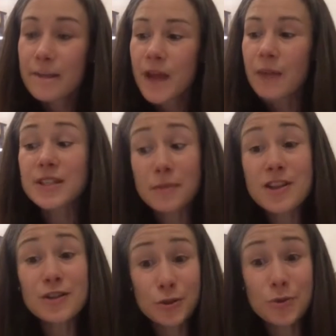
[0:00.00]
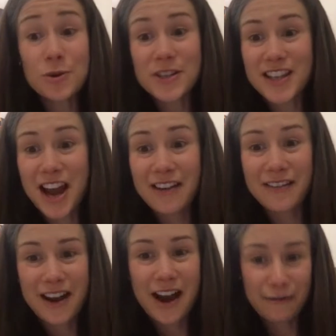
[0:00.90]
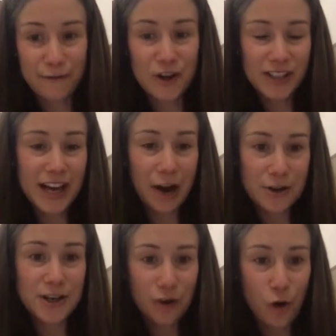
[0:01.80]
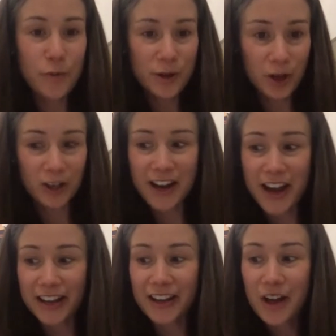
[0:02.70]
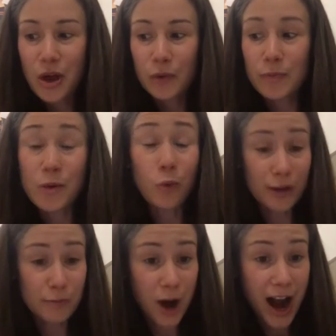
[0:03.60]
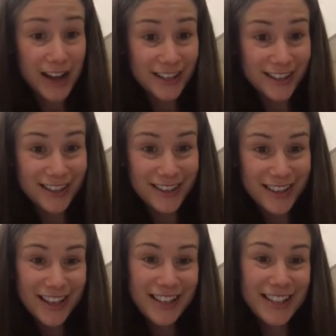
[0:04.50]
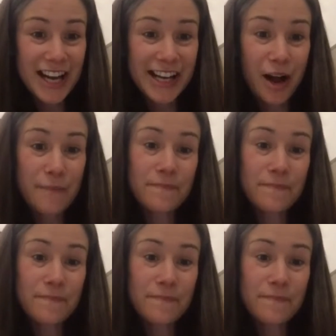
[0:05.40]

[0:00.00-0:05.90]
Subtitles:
some of these tools that I first encountered in open learning would be WordPress, setting up